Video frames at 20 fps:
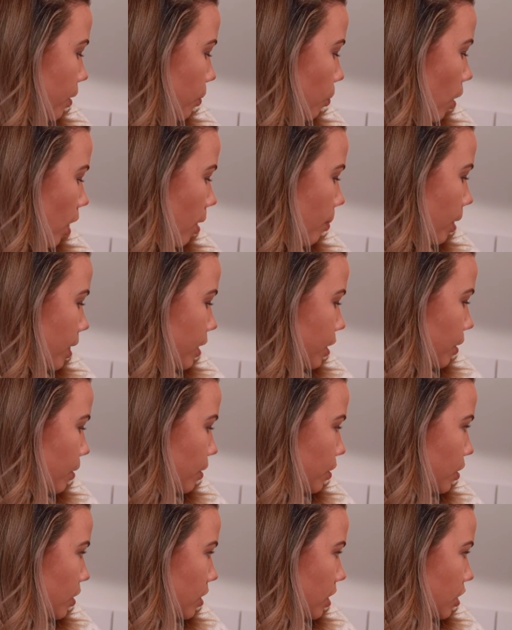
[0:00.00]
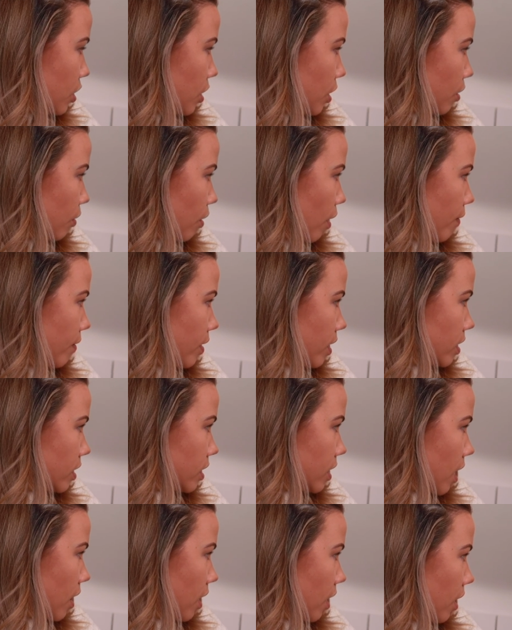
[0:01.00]
what I might do is just literally throw
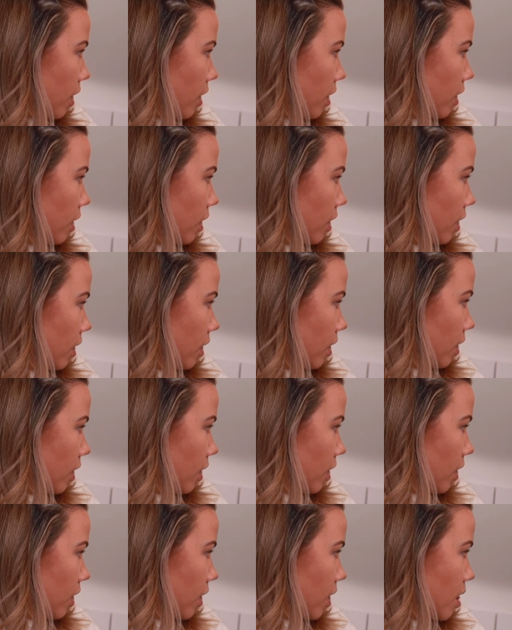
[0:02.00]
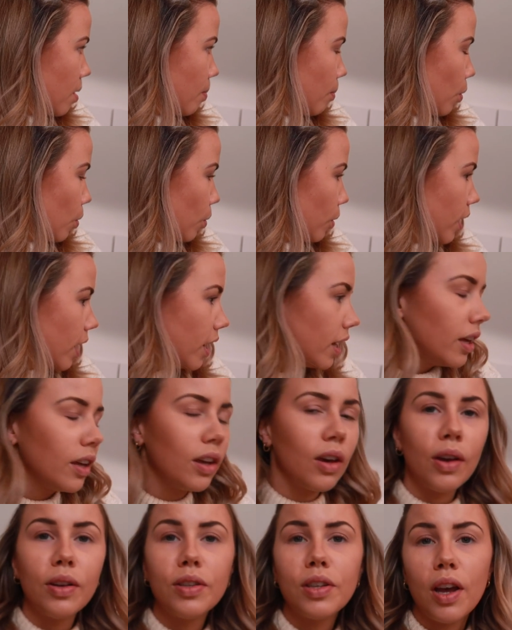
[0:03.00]
everything together in the
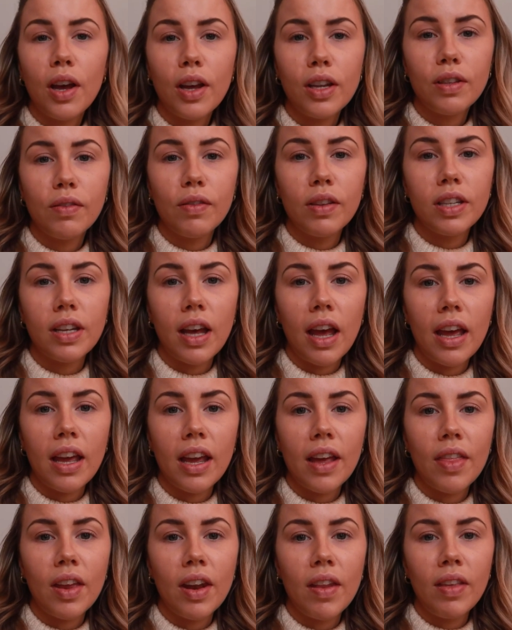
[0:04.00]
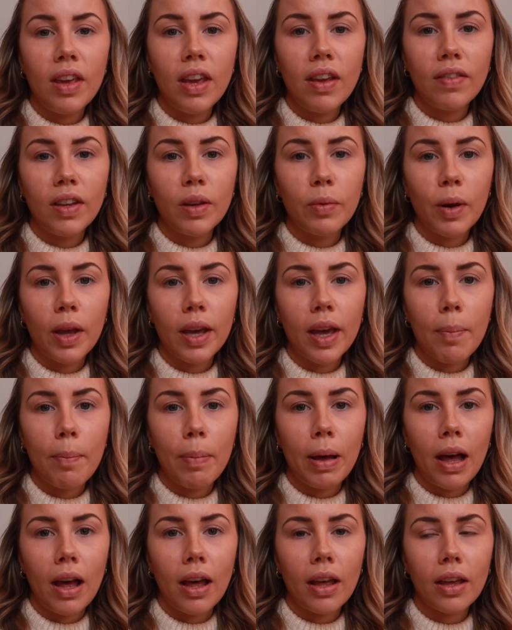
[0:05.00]
morning, go to hers for the day, and then in the evening when I
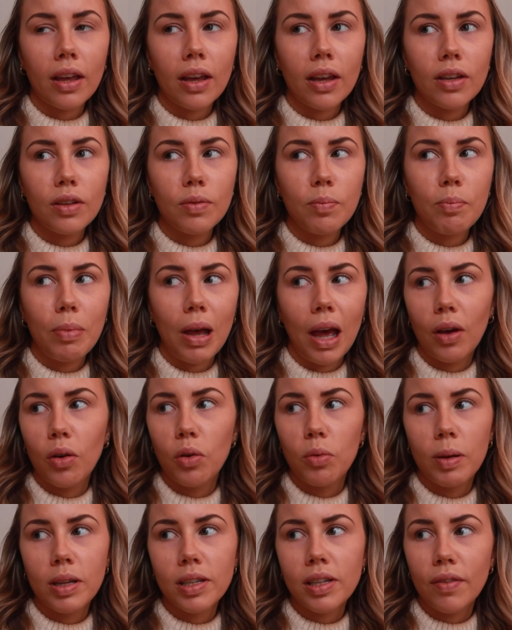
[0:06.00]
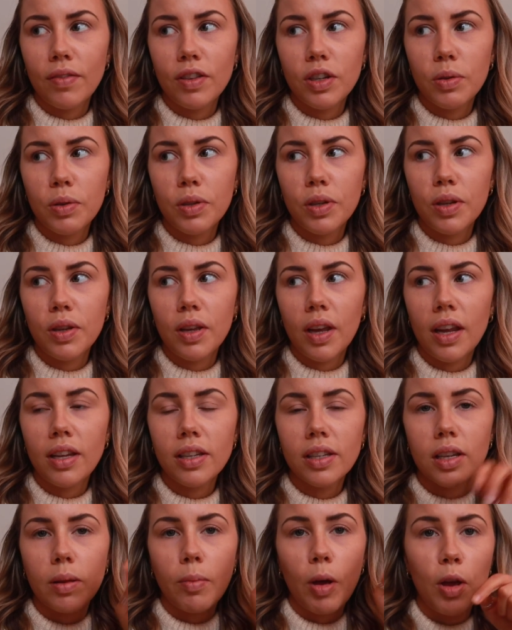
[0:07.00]
get back, pack all my stuff into a
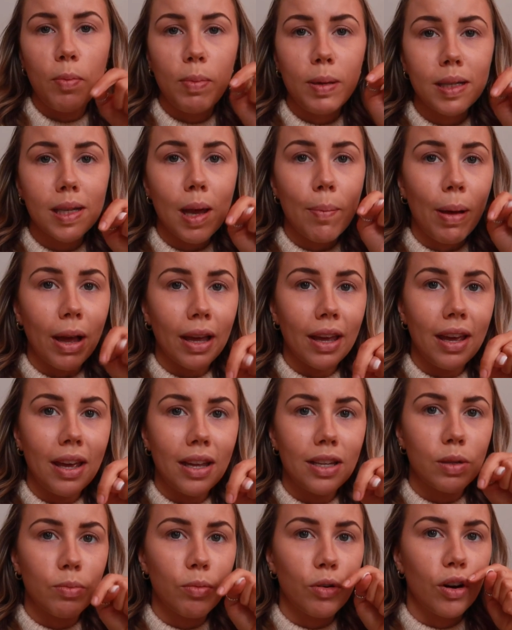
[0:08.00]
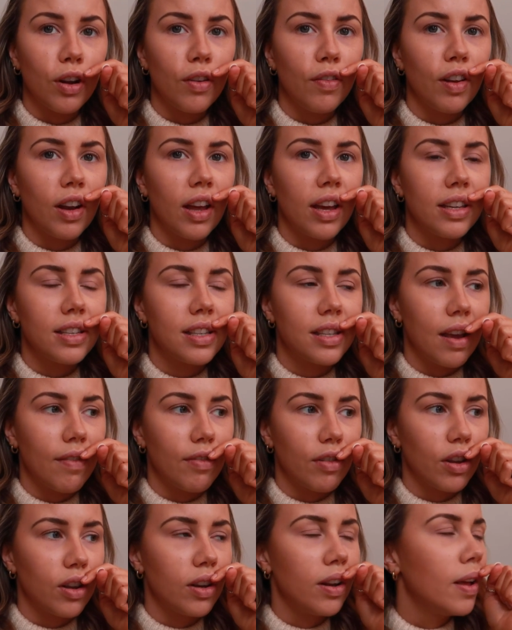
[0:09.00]
suitcase, because I'm hoping to get back here tomorrow for like
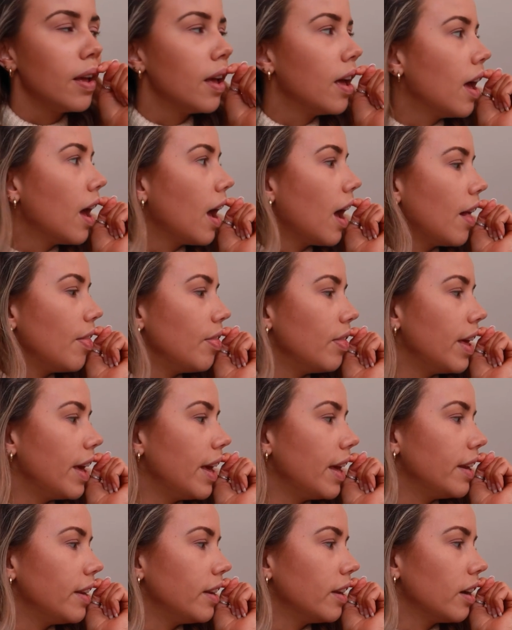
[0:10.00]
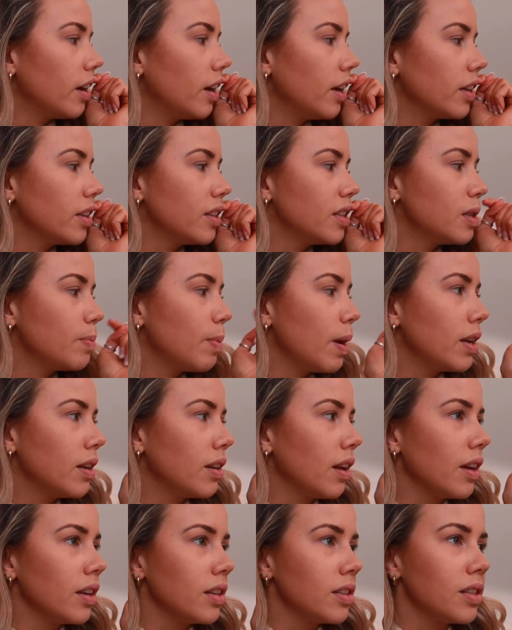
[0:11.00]
7, and then I can
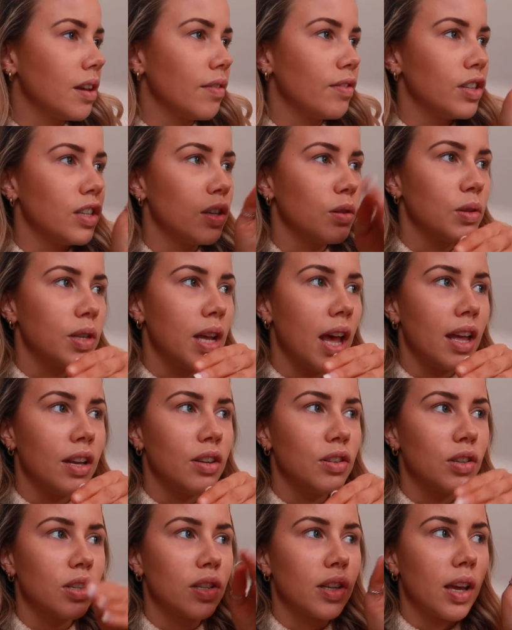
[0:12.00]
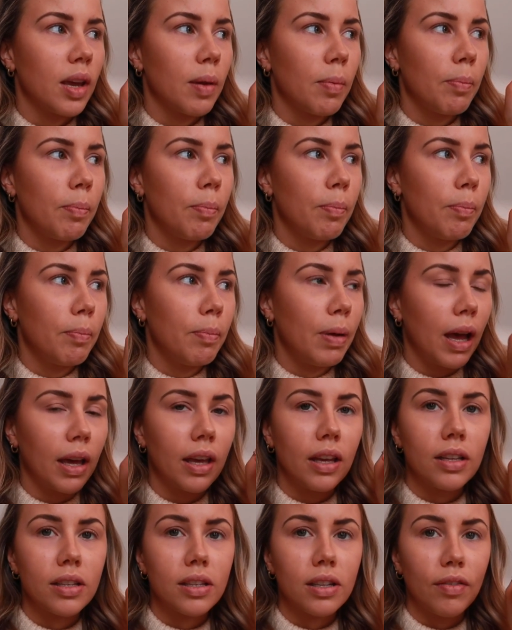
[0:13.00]
spend like 7 till 10 just like
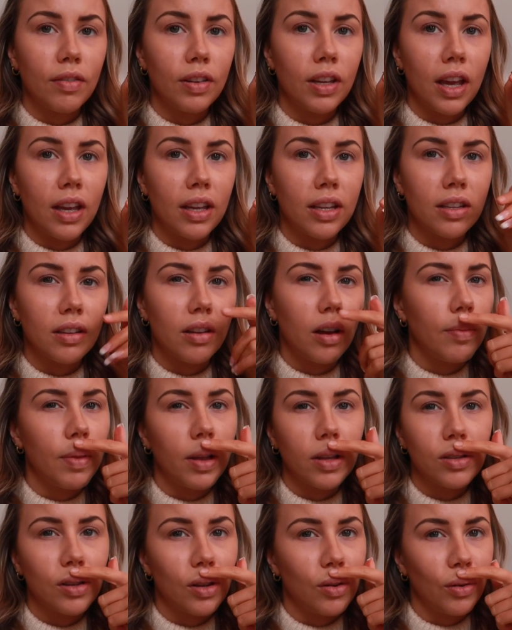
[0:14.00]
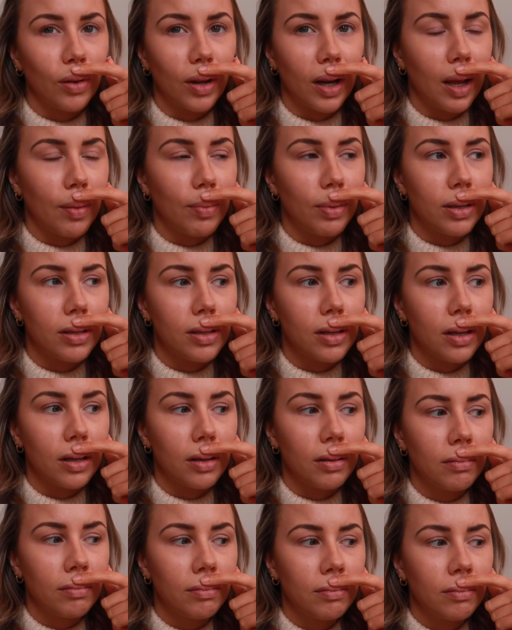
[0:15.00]
packing stuff and getting it. Oh, that's so not gonna happen, is it?